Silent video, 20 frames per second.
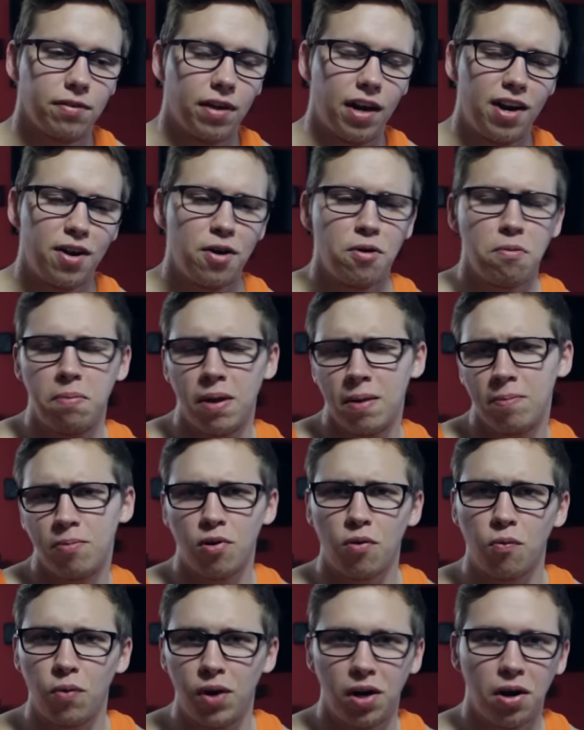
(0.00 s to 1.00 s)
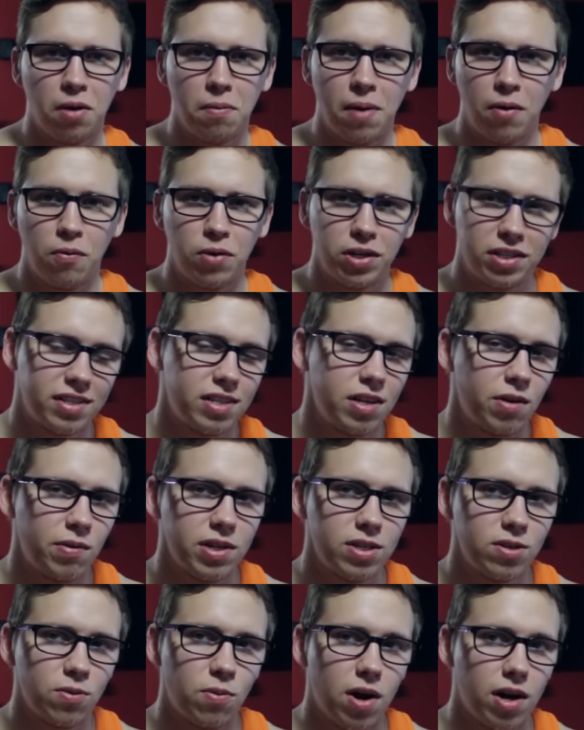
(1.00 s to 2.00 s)
And I know people are weird about which
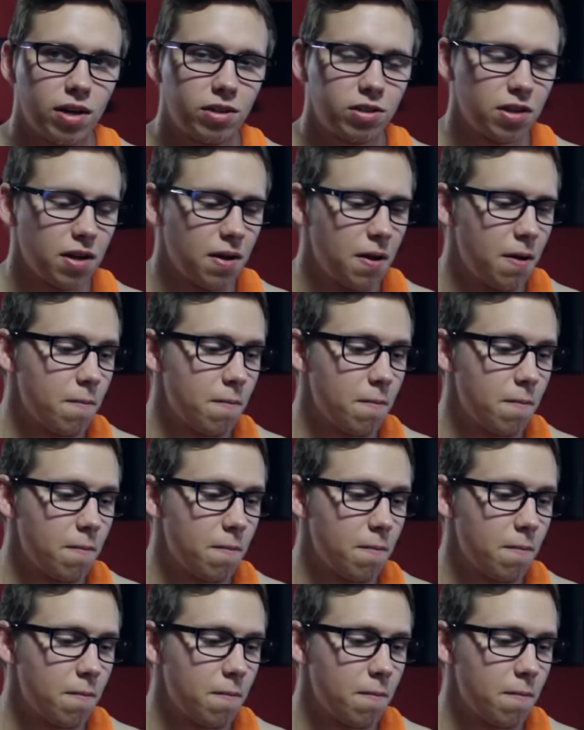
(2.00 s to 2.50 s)
series to watch.